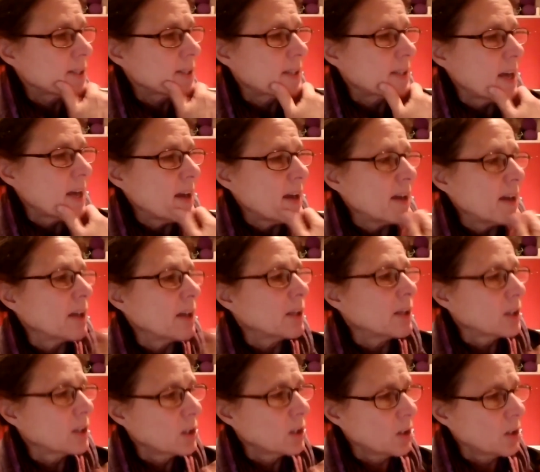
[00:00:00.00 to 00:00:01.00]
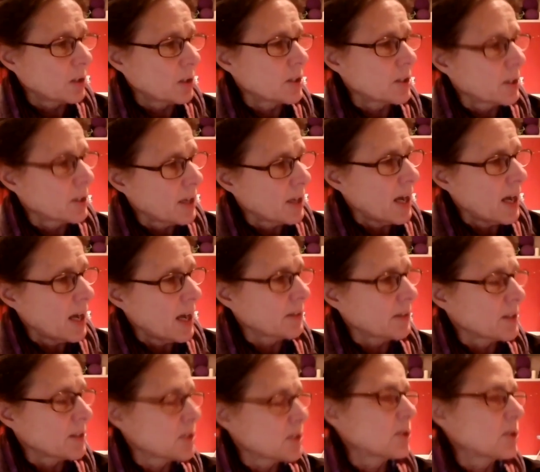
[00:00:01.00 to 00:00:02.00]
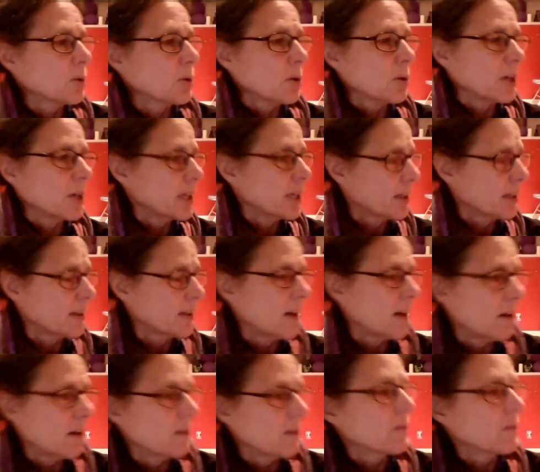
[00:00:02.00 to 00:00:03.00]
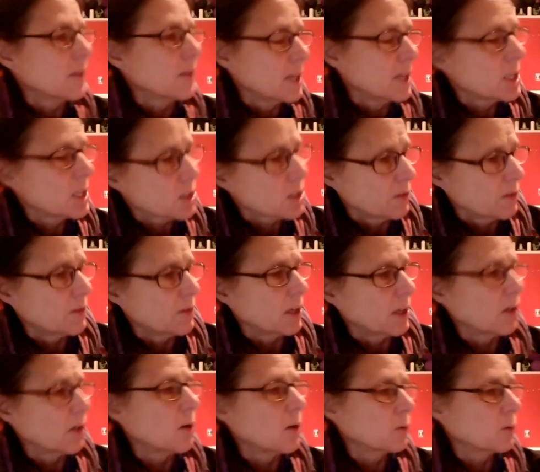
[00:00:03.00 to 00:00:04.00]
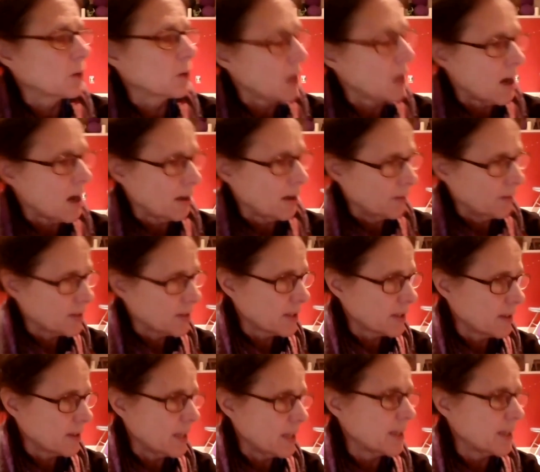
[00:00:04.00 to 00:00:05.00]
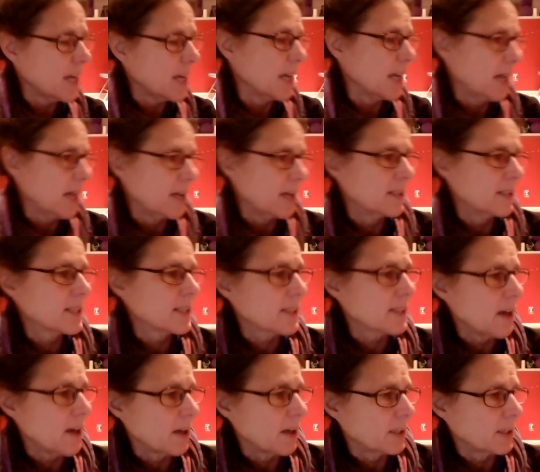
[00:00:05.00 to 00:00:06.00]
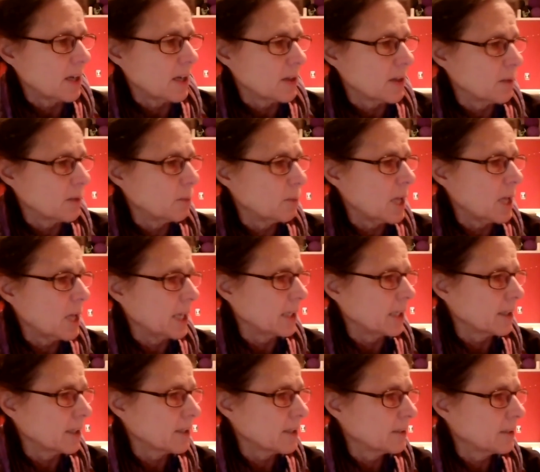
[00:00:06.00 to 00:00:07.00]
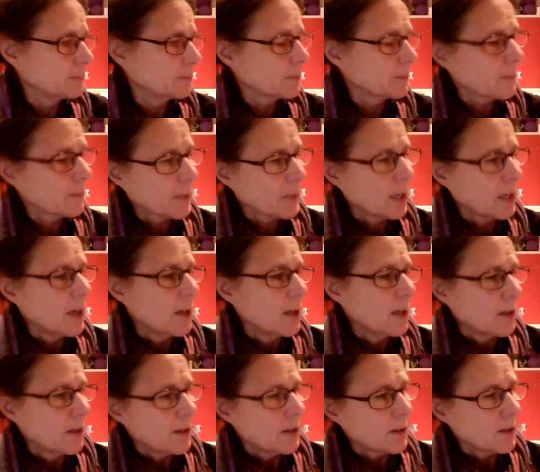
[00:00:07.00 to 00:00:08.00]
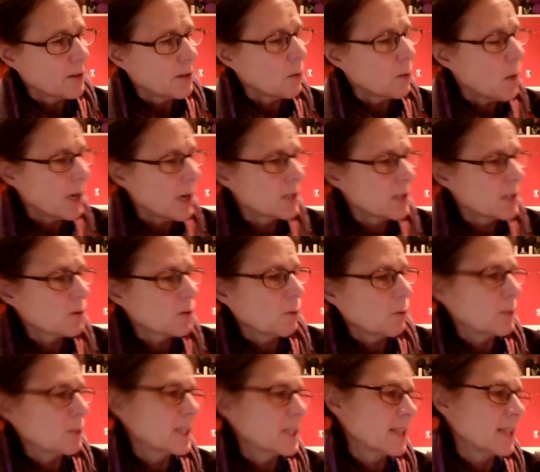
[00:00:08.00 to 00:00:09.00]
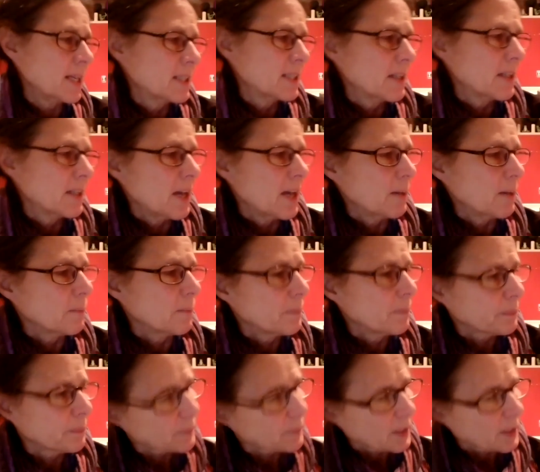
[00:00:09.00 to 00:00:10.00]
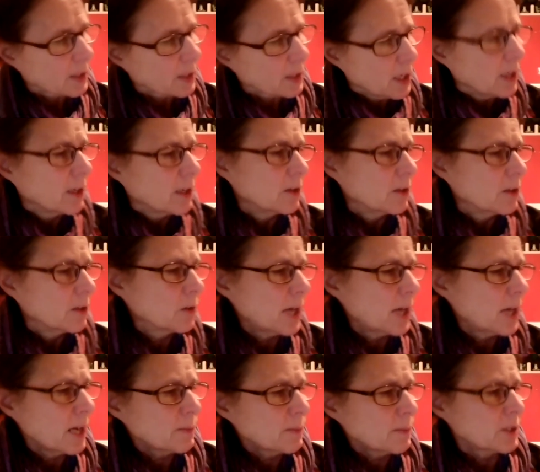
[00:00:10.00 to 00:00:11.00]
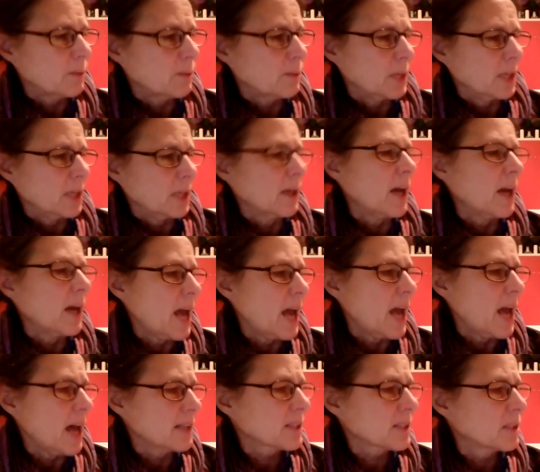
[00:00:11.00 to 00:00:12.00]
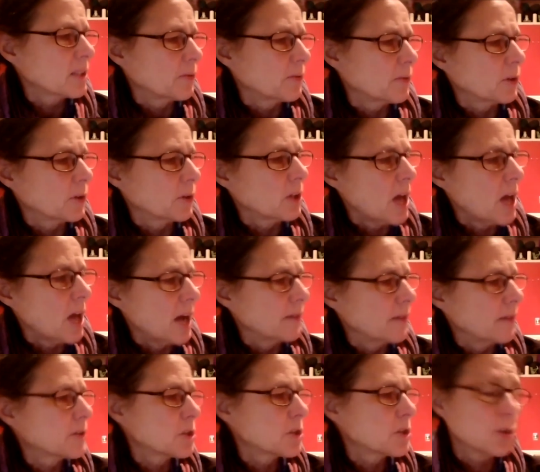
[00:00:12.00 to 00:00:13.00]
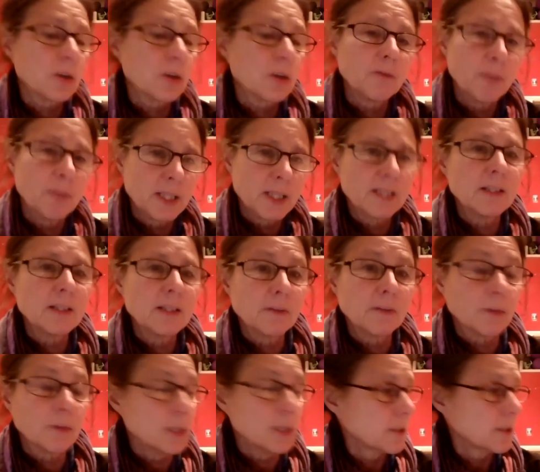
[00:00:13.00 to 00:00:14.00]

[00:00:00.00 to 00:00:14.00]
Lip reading: they looked at the story of each of their own lives that they had designed on the blanket, the wise woman said to them, you came to me and asked if your lives should have been different.